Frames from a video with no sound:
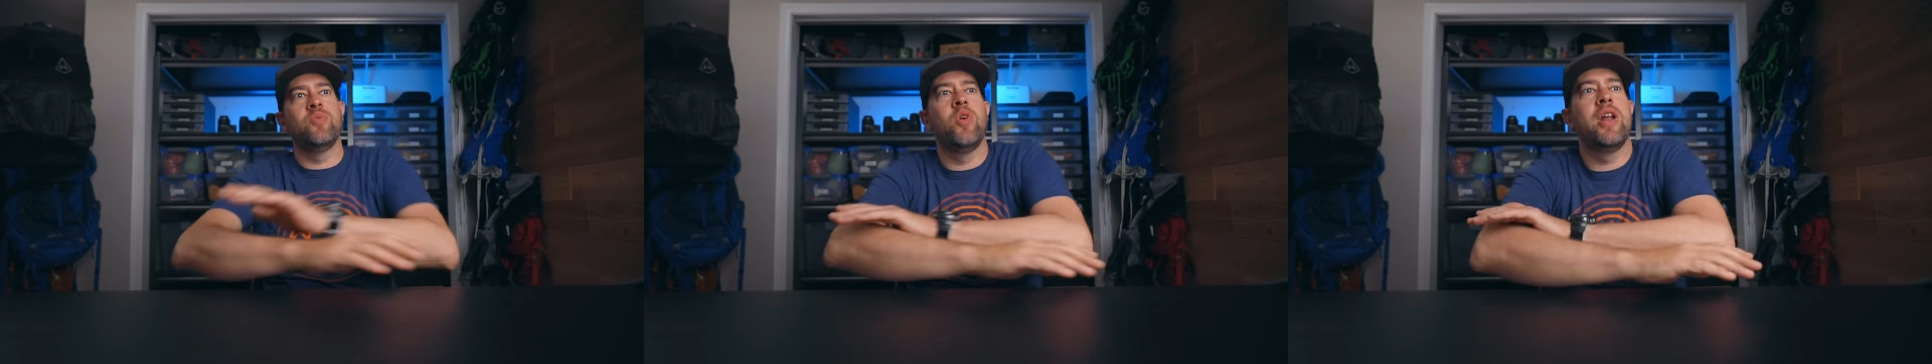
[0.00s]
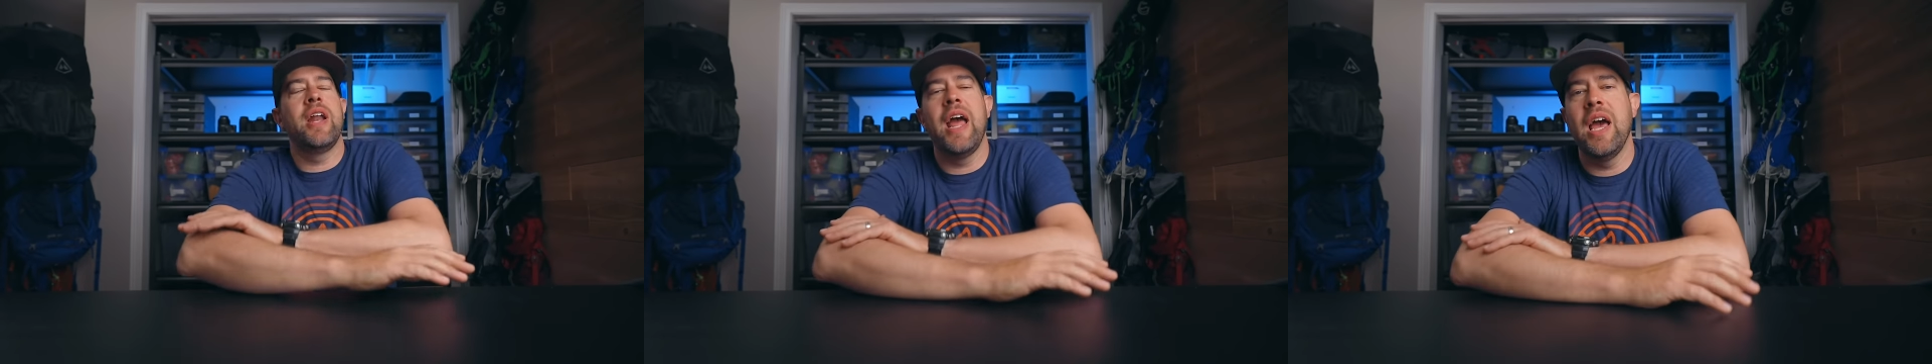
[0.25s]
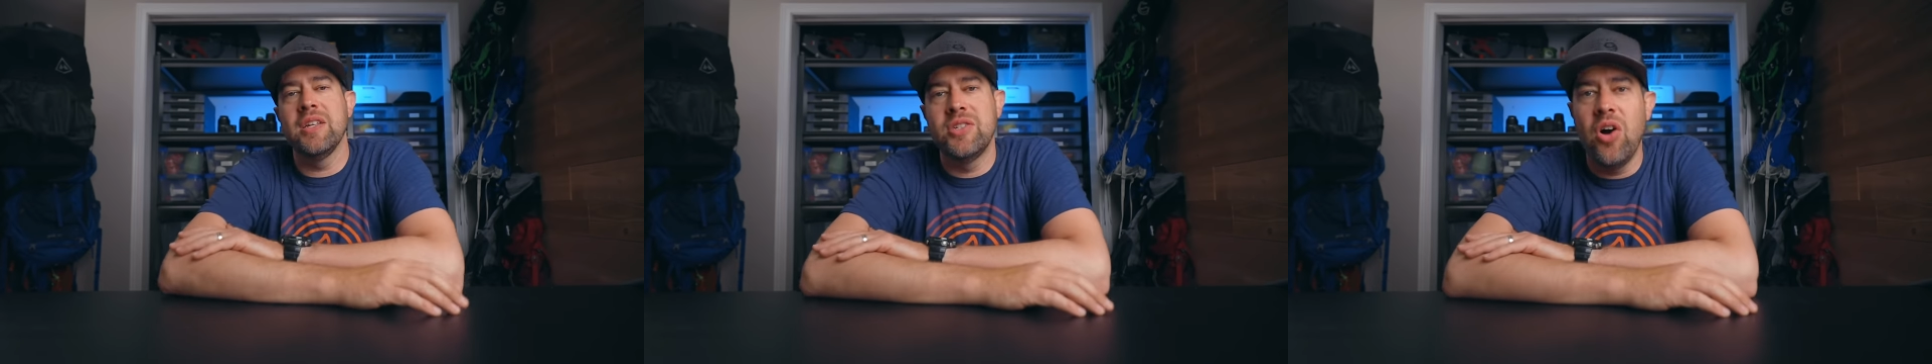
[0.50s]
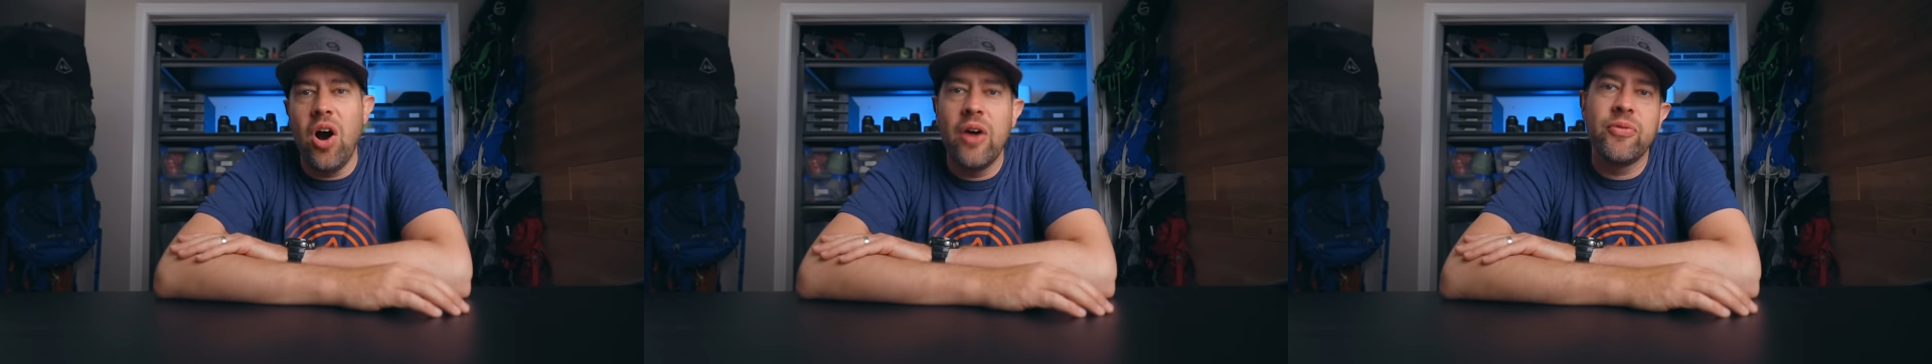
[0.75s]
what it has
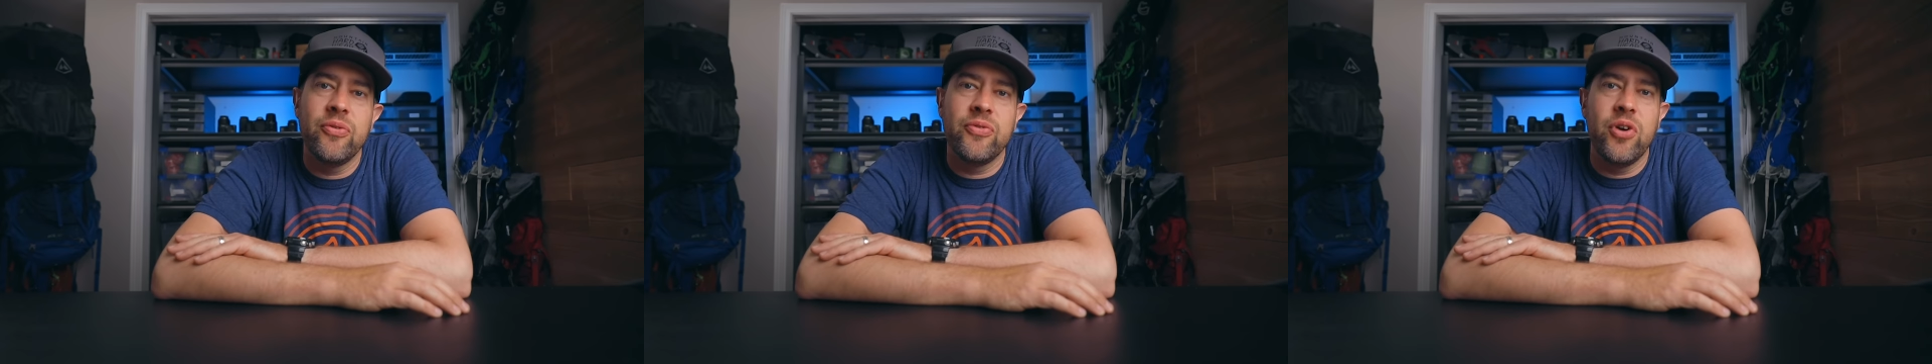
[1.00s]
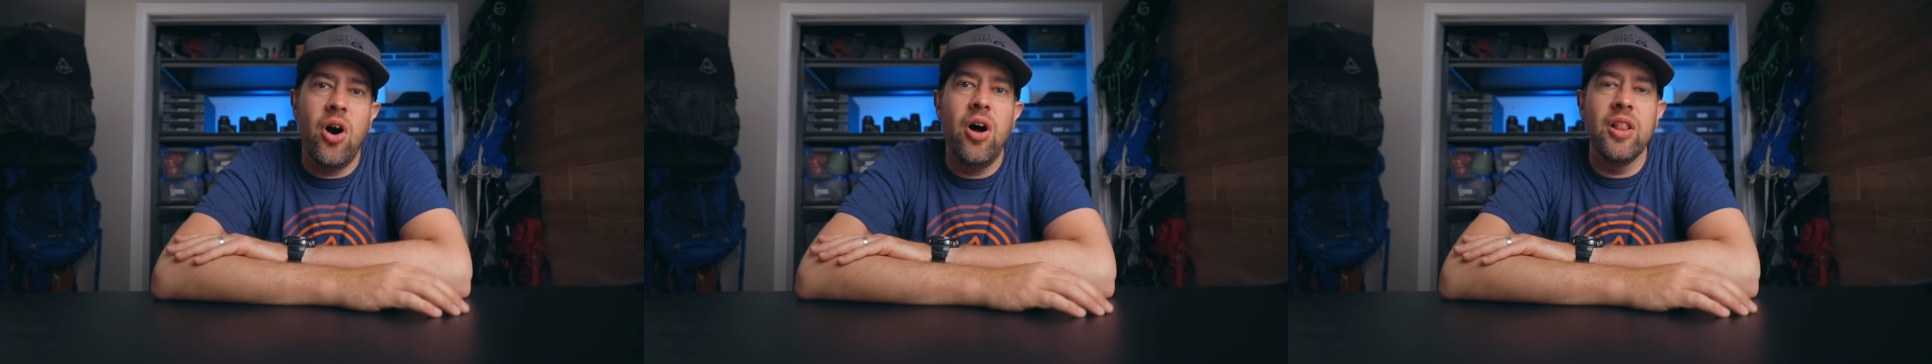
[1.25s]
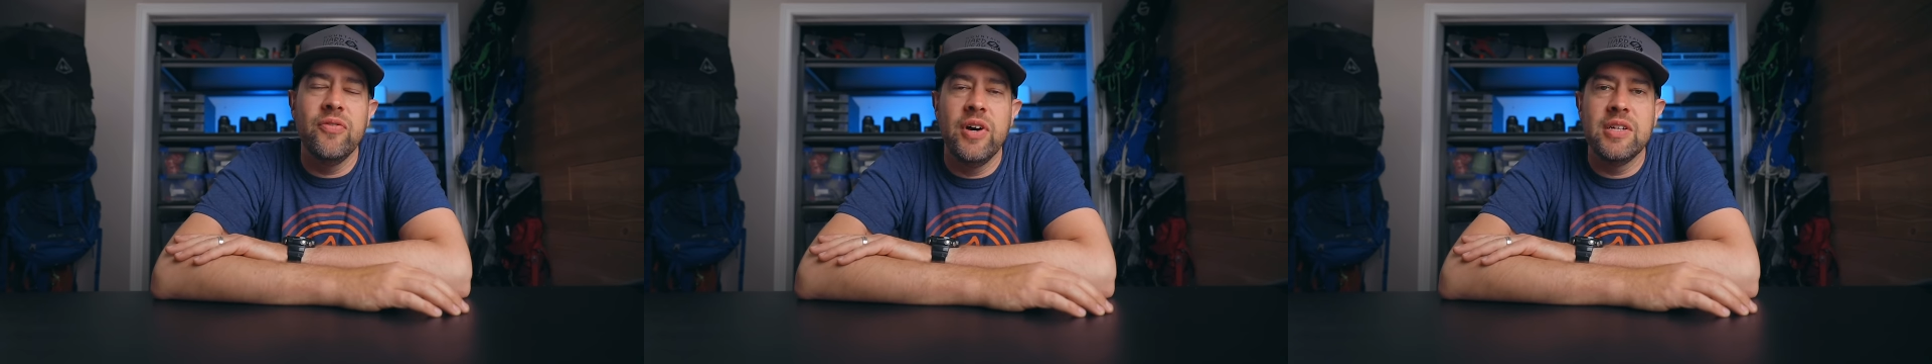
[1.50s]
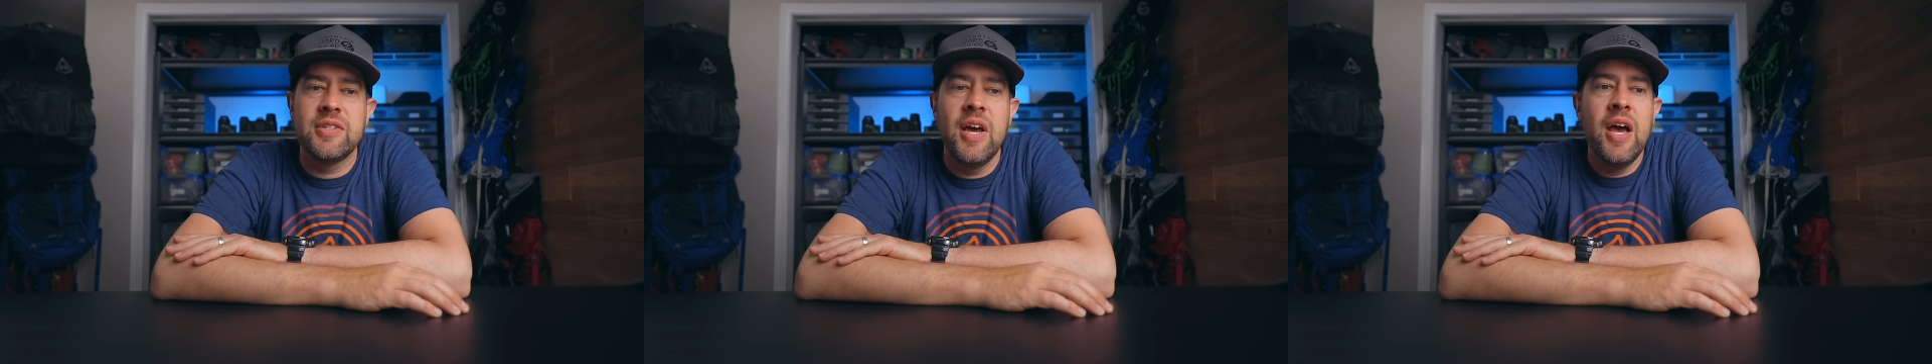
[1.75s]
to offer for all of
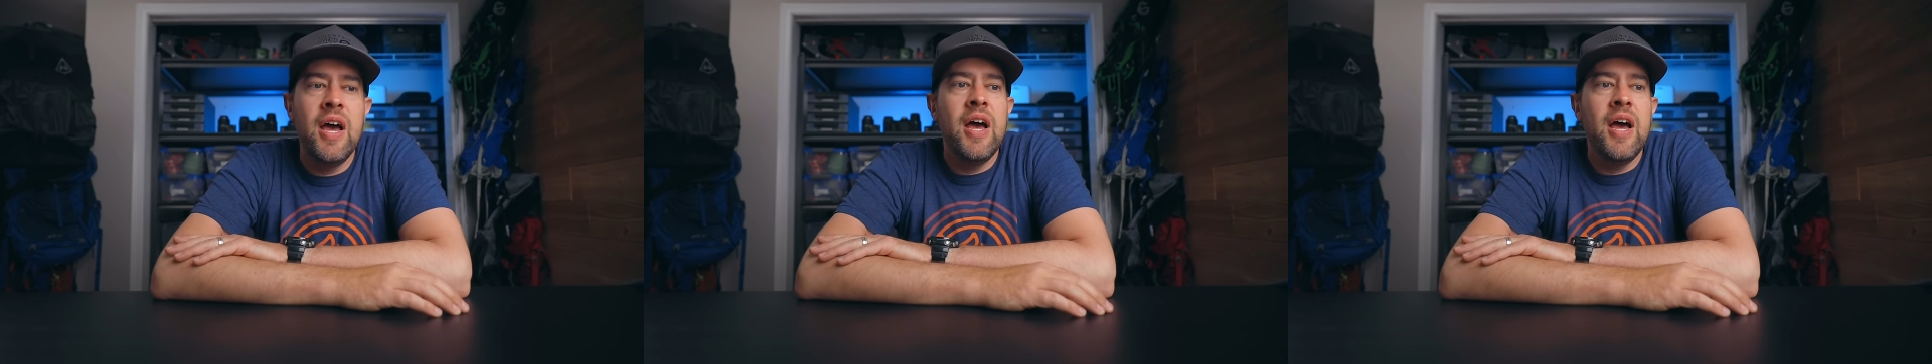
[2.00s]
us.